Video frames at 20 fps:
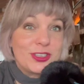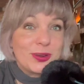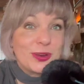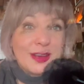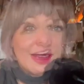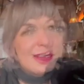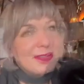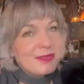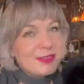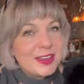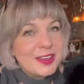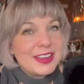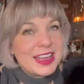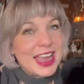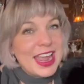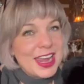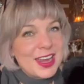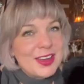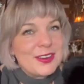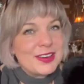It's hard to feel
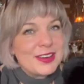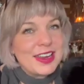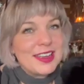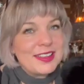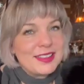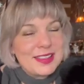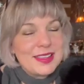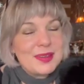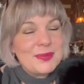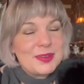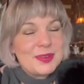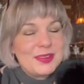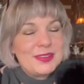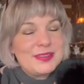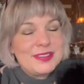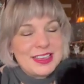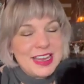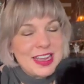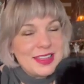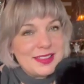angry at someone
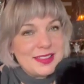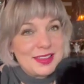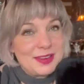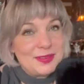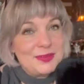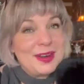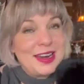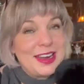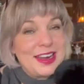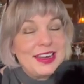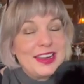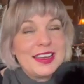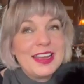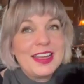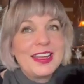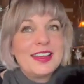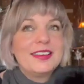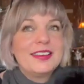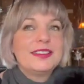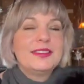who's dancing, right?
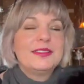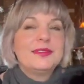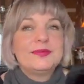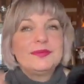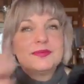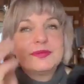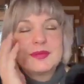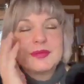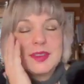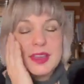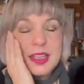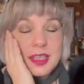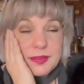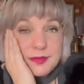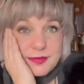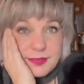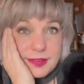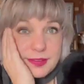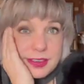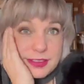And
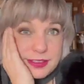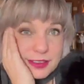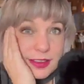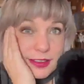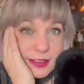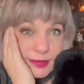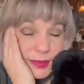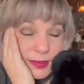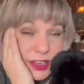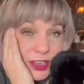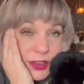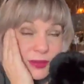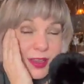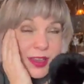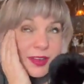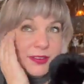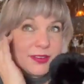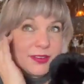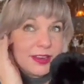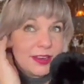if it does make you
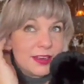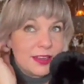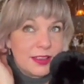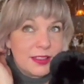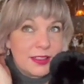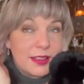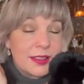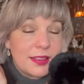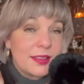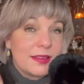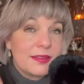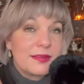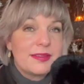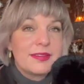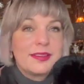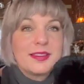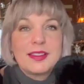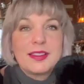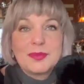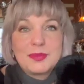angry, it's
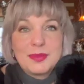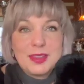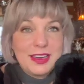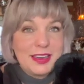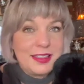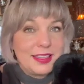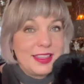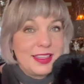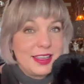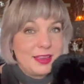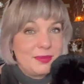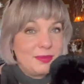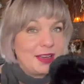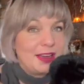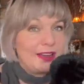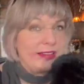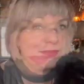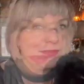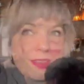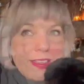something to think
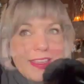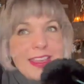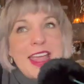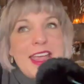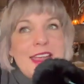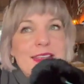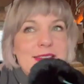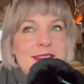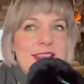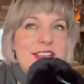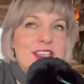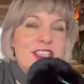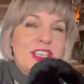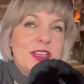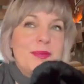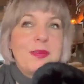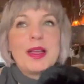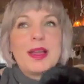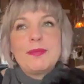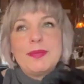about. There's the case that she
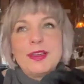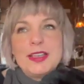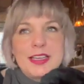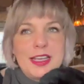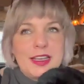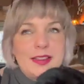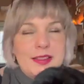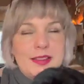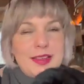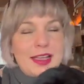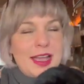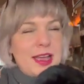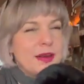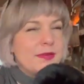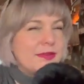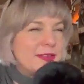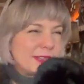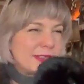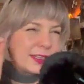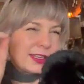might be dancing out
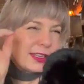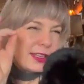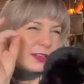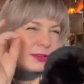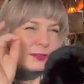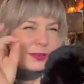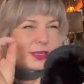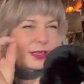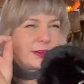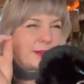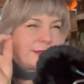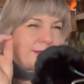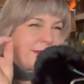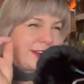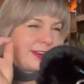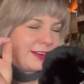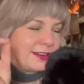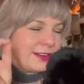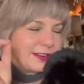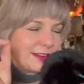of a little bit of
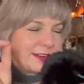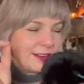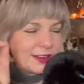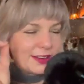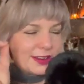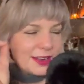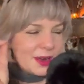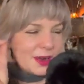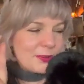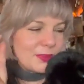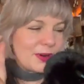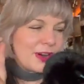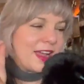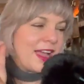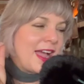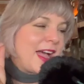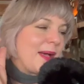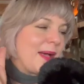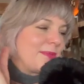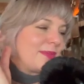fear,
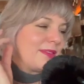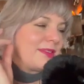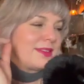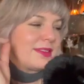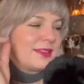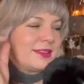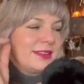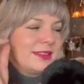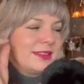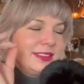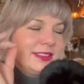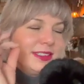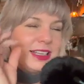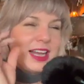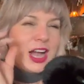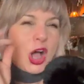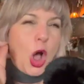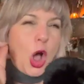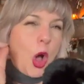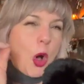perhaps
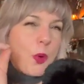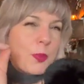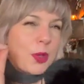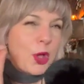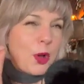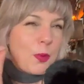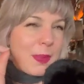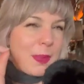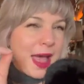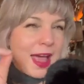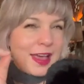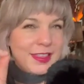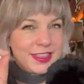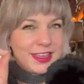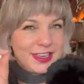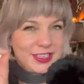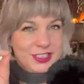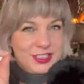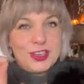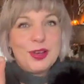a
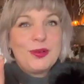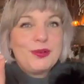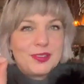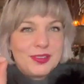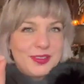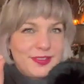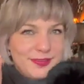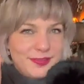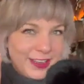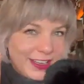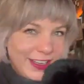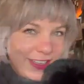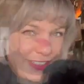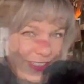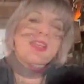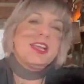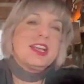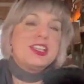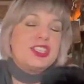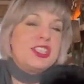homeopathic dose of it,
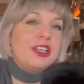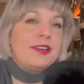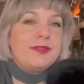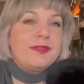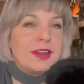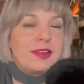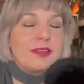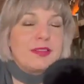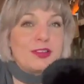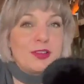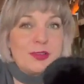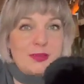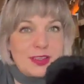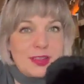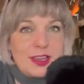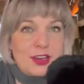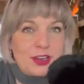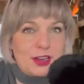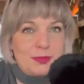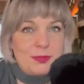because she fears
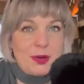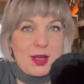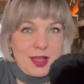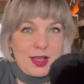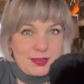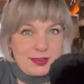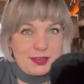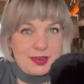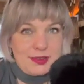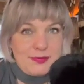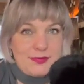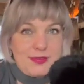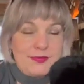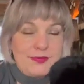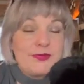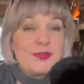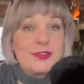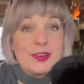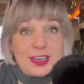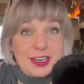losing her positive
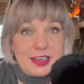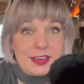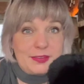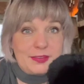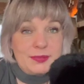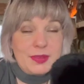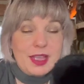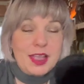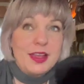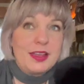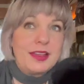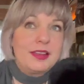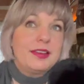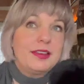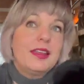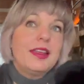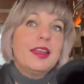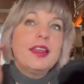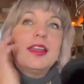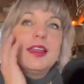freedom.
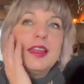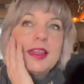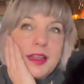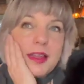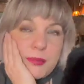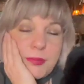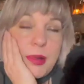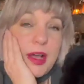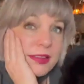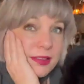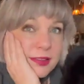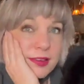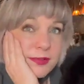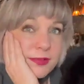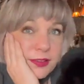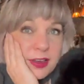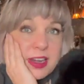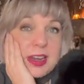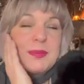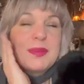And positive
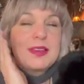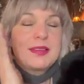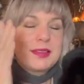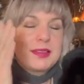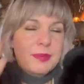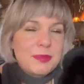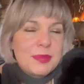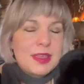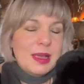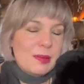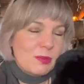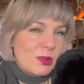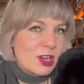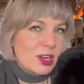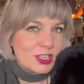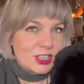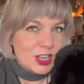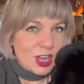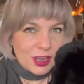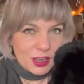freedom is something I'm going
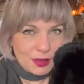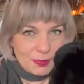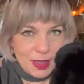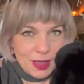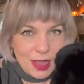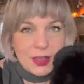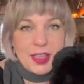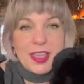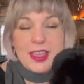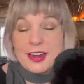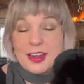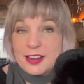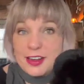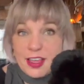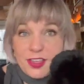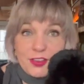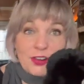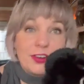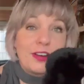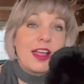to talk about in
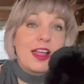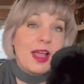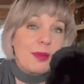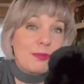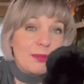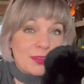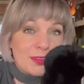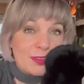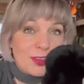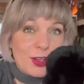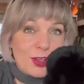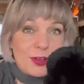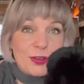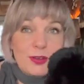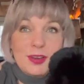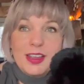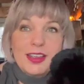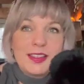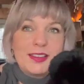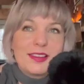another
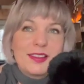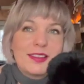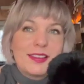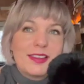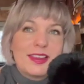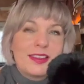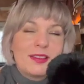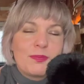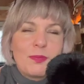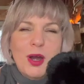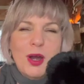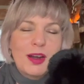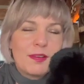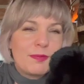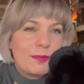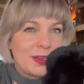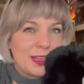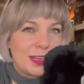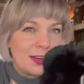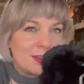episode. It's part
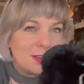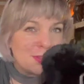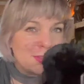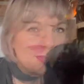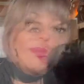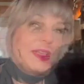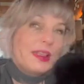of political theory.